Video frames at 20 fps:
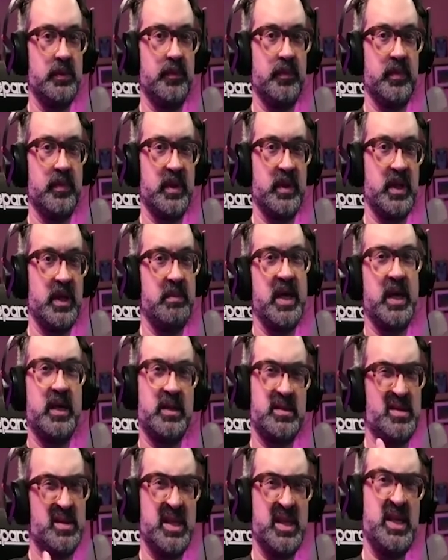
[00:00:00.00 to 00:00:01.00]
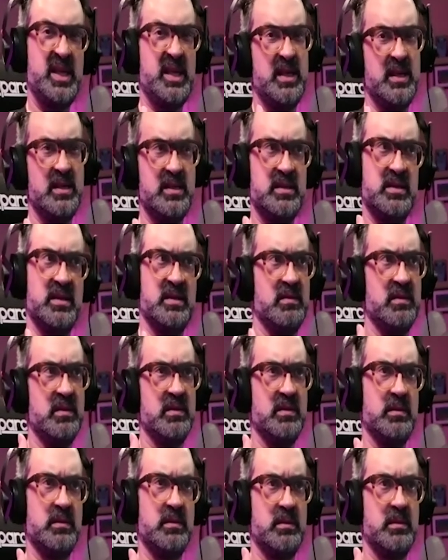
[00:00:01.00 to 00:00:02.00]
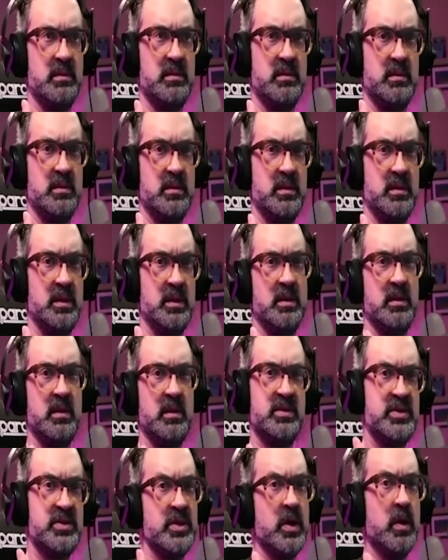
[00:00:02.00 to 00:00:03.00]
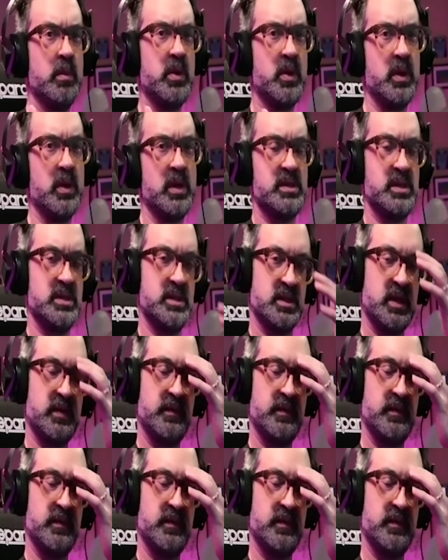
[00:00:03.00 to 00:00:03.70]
They make skis and and snowboards and stuff.